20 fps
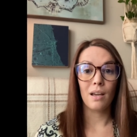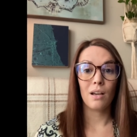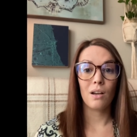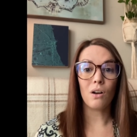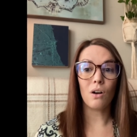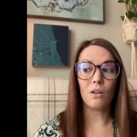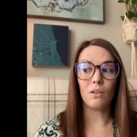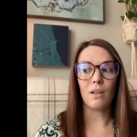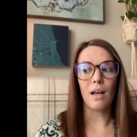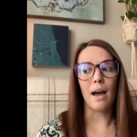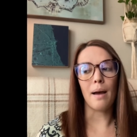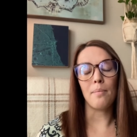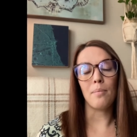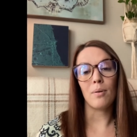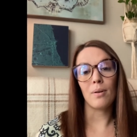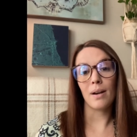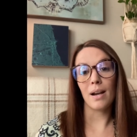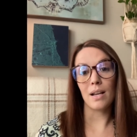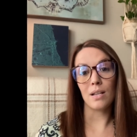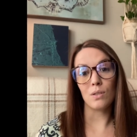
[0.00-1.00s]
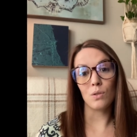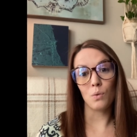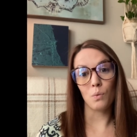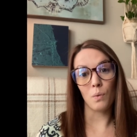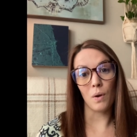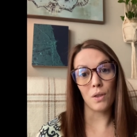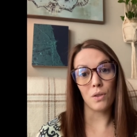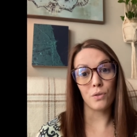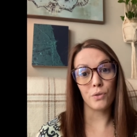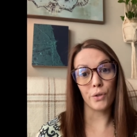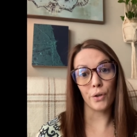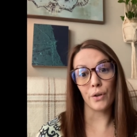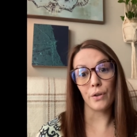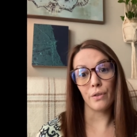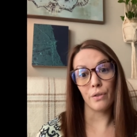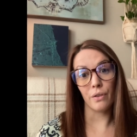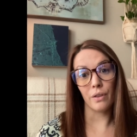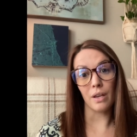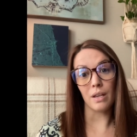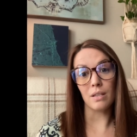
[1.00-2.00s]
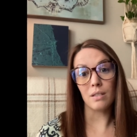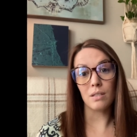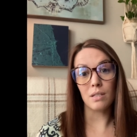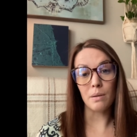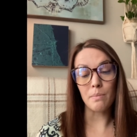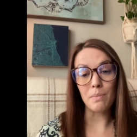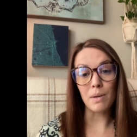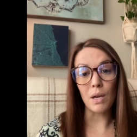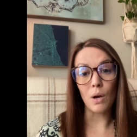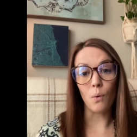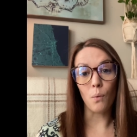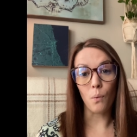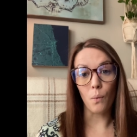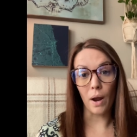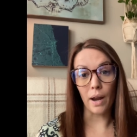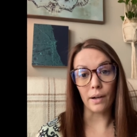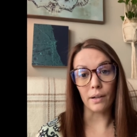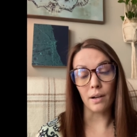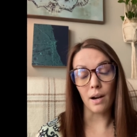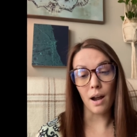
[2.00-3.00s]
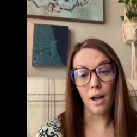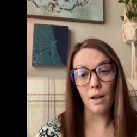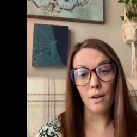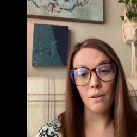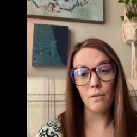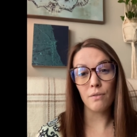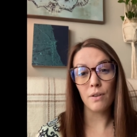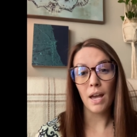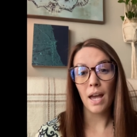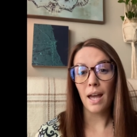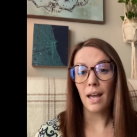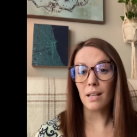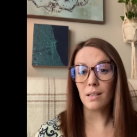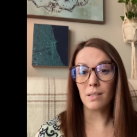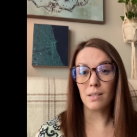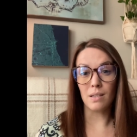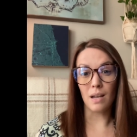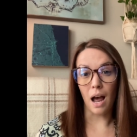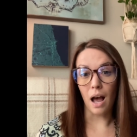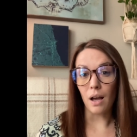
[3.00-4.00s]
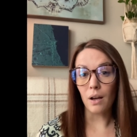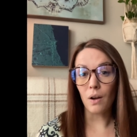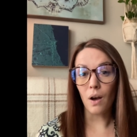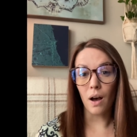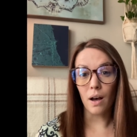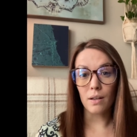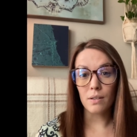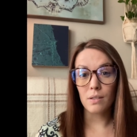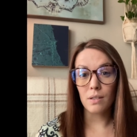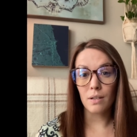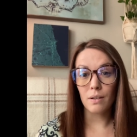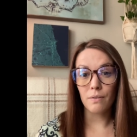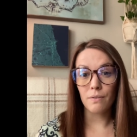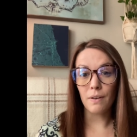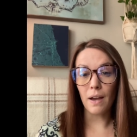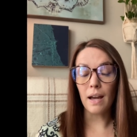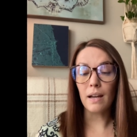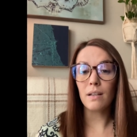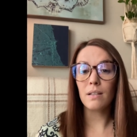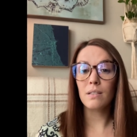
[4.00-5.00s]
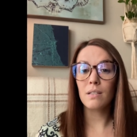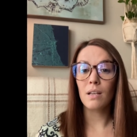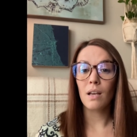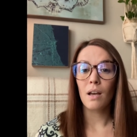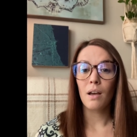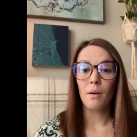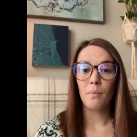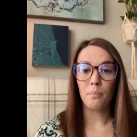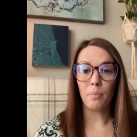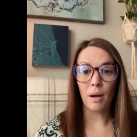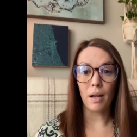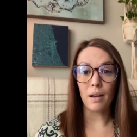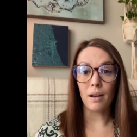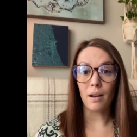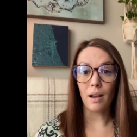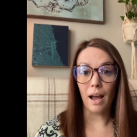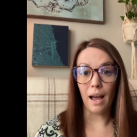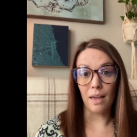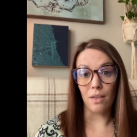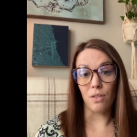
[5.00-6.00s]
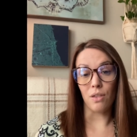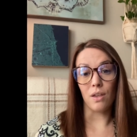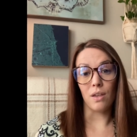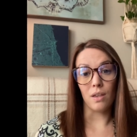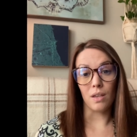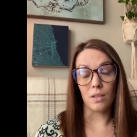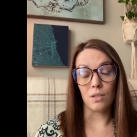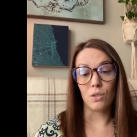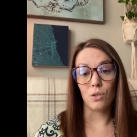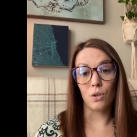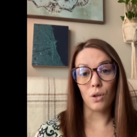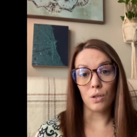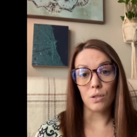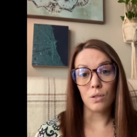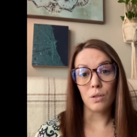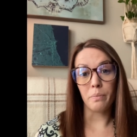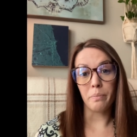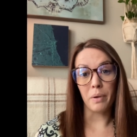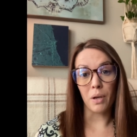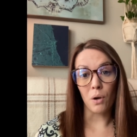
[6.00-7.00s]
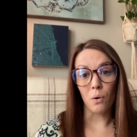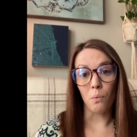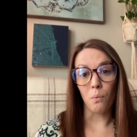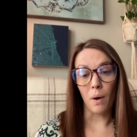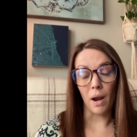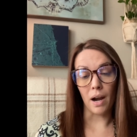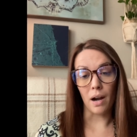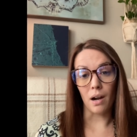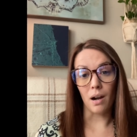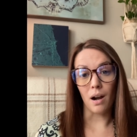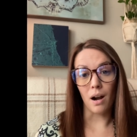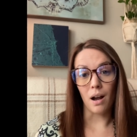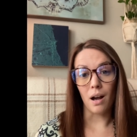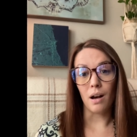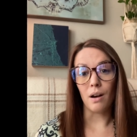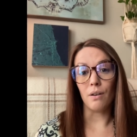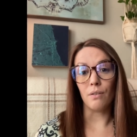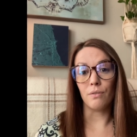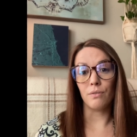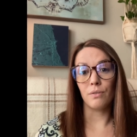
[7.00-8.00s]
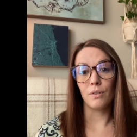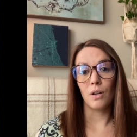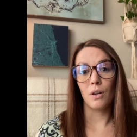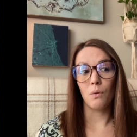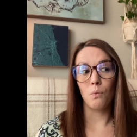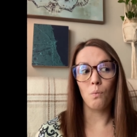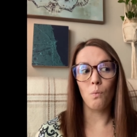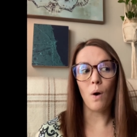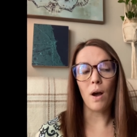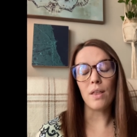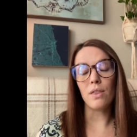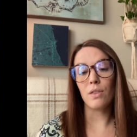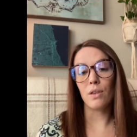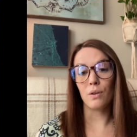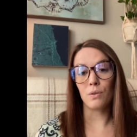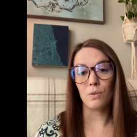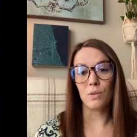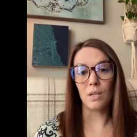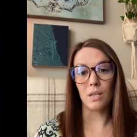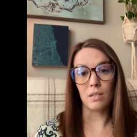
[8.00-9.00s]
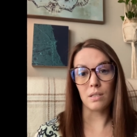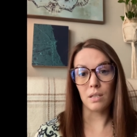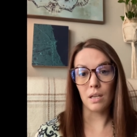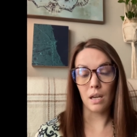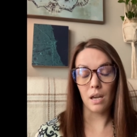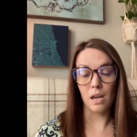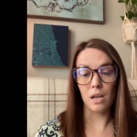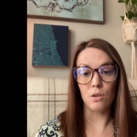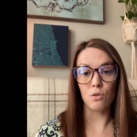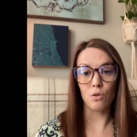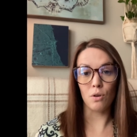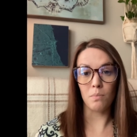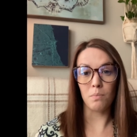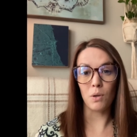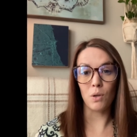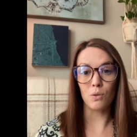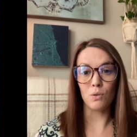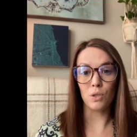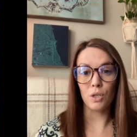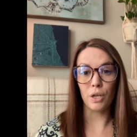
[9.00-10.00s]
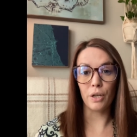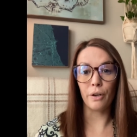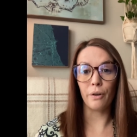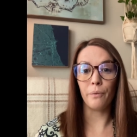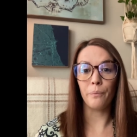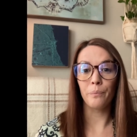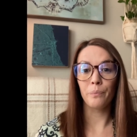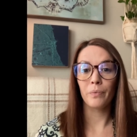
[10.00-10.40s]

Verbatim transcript: collaborates with certain things to be aware of. It's not cause and effect, but I think it's good to be aware of what those things can contribute to.